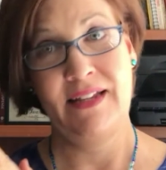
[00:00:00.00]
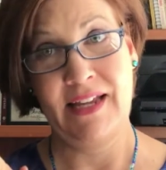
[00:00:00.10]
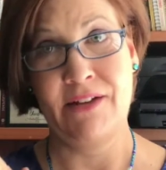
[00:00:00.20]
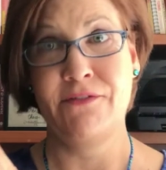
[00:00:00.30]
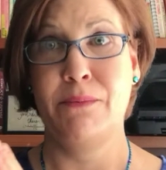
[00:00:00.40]

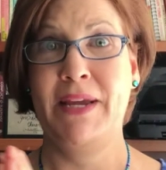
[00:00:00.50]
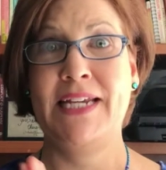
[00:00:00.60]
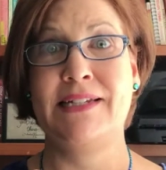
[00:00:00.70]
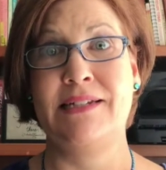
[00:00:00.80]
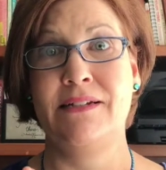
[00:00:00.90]
and for
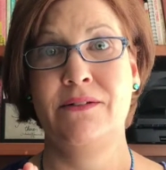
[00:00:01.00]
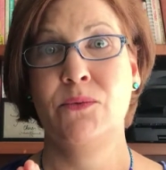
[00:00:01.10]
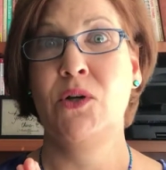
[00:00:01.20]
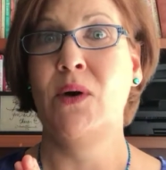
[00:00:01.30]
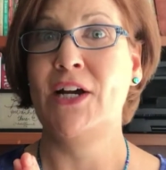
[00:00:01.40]
Peyton
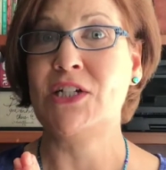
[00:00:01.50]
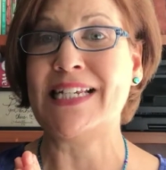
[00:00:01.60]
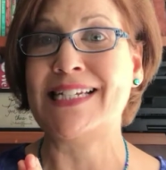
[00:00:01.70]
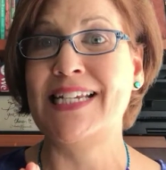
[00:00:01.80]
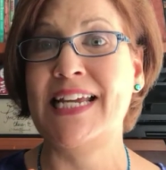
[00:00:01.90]
requires
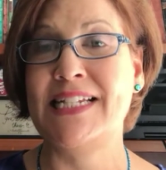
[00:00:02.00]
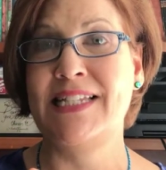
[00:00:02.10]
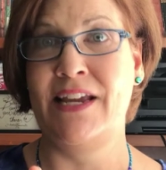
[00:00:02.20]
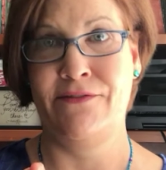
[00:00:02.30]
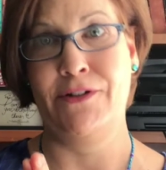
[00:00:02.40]
intense
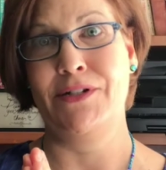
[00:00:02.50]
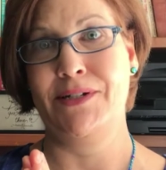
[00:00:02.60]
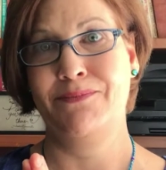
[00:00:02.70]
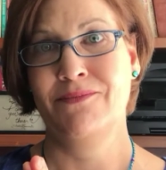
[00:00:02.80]
effort.